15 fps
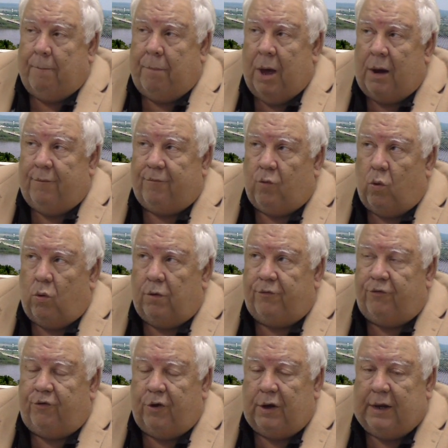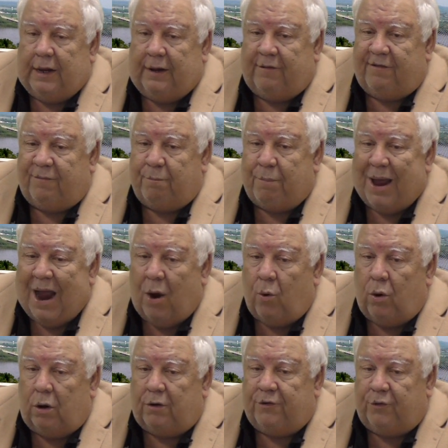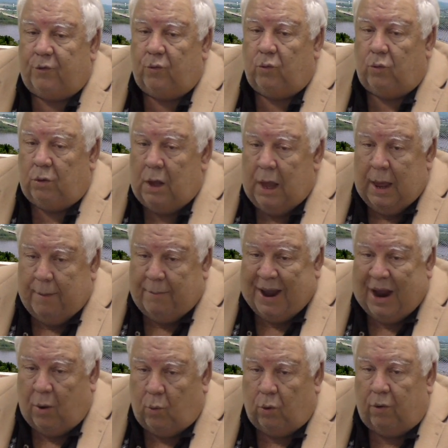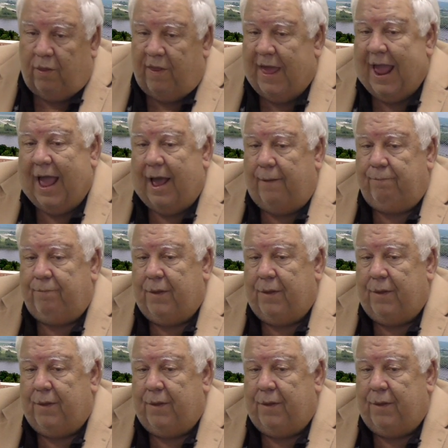But of course, you need some power to power that.